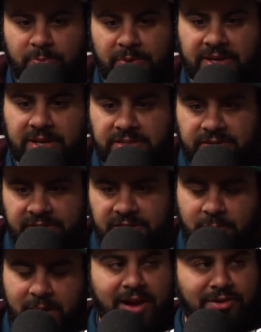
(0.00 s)
because of this
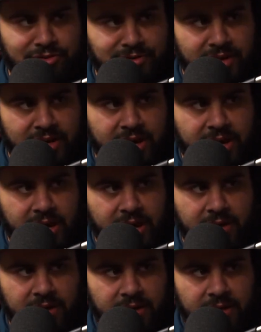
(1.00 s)
passion that I
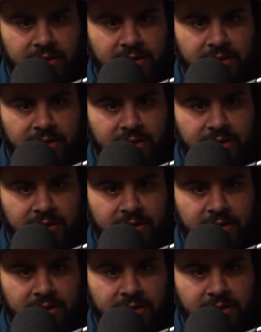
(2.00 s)
had